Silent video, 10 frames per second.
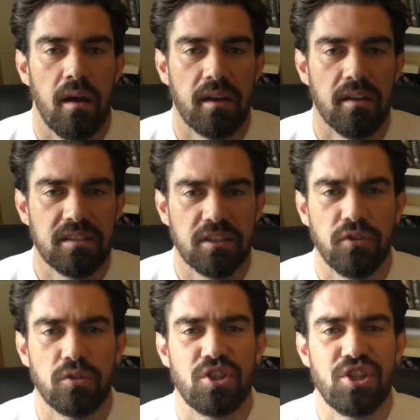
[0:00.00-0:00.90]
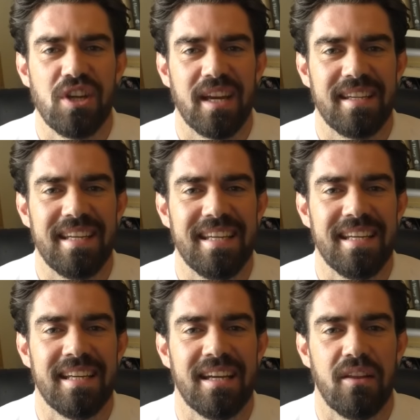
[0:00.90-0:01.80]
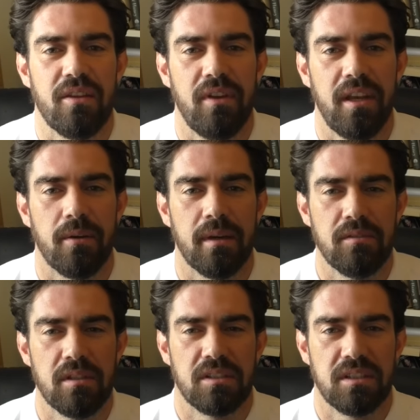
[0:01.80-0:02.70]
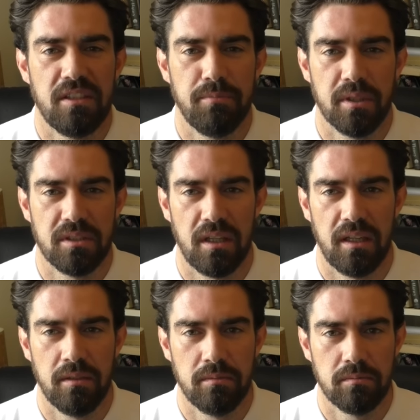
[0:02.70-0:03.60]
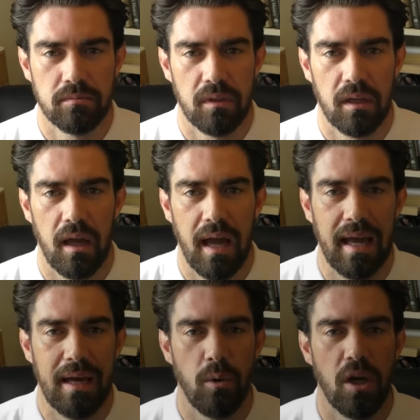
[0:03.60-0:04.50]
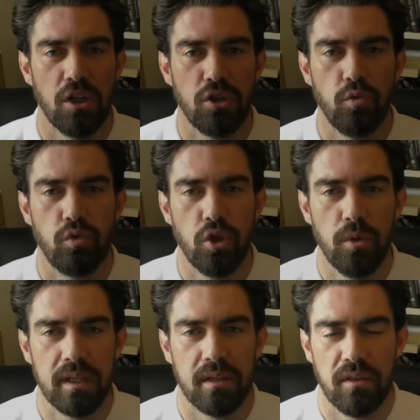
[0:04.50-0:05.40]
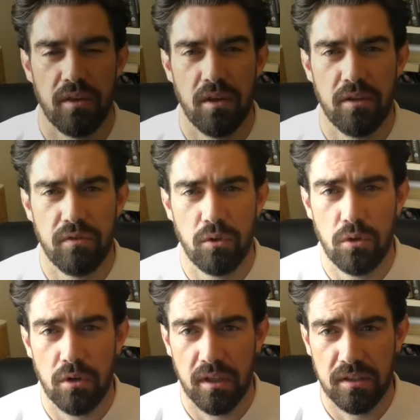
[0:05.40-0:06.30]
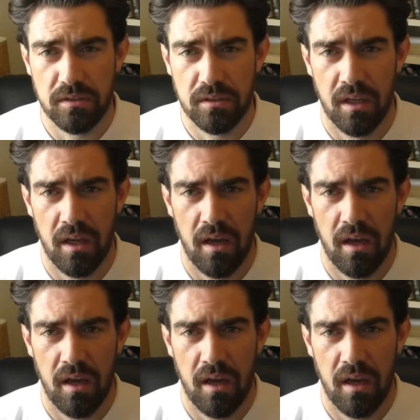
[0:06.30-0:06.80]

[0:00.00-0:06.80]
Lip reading: Hi guys, thanks for checking the video out. It's Steve Buzza here. How are you doing? 3rd of August.